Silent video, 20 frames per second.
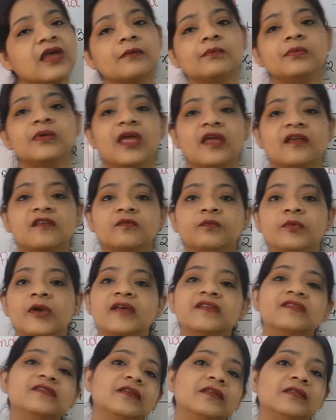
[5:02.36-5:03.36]
can be
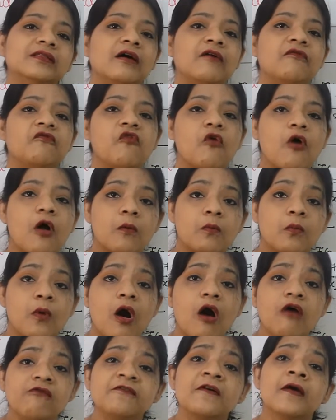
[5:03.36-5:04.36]
expressed in the form
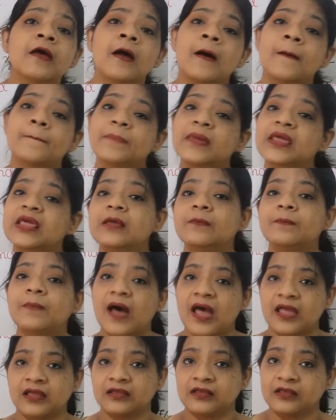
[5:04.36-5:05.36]
of P
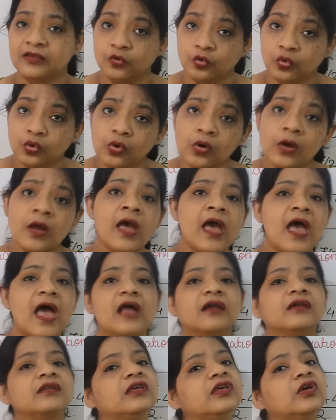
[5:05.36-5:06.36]
by Q,
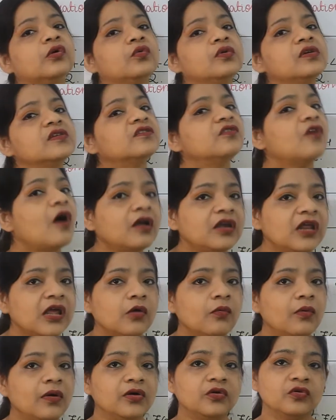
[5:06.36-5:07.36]
and Q is not
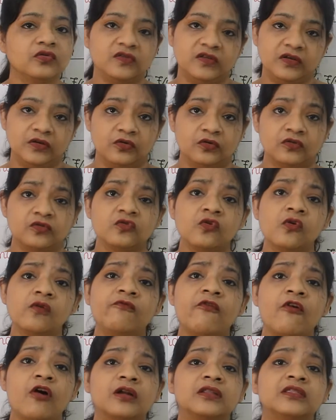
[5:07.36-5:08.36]
equal to 0.
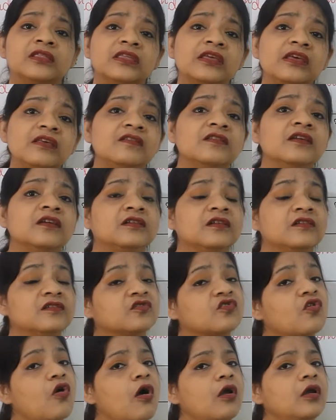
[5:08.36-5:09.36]
So for this it
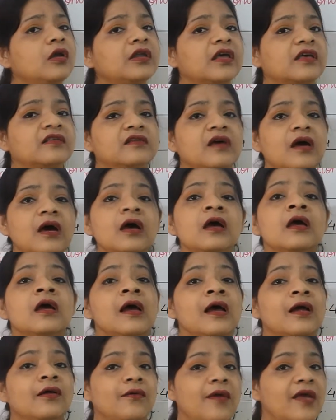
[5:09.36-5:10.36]
is called as a
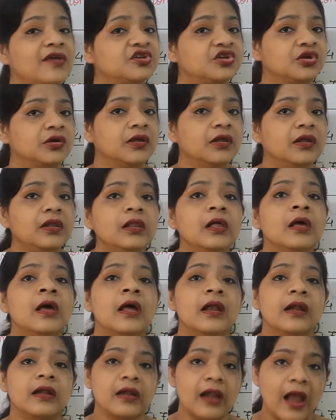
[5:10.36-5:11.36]
rational
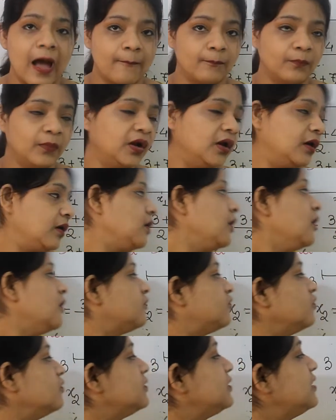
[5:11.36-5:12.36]
number.
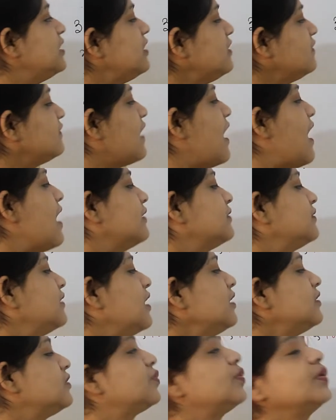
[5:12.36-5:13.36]
So these are
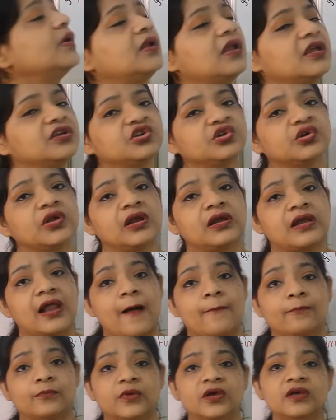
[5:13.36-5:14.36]
the three rational
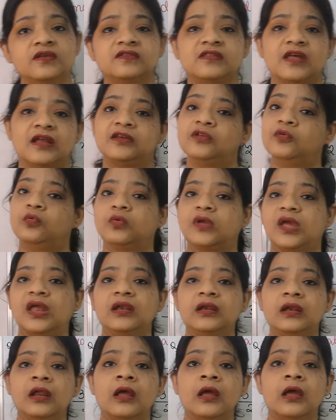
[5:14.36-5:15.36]
numbers that you
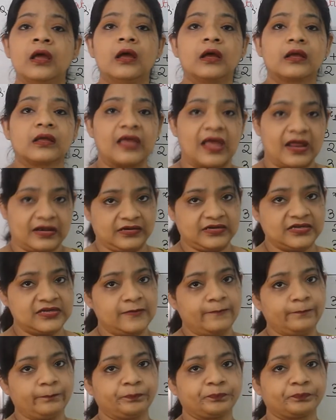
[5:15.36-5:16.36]
can get.